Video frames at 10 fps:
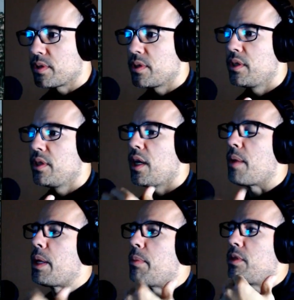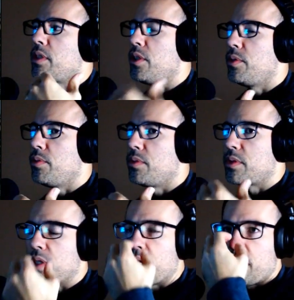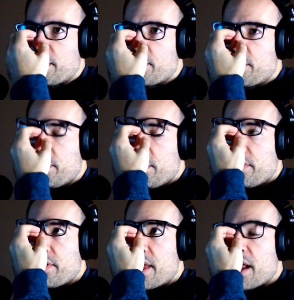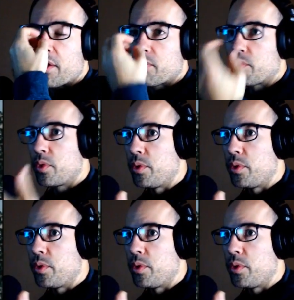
I'm able to use that group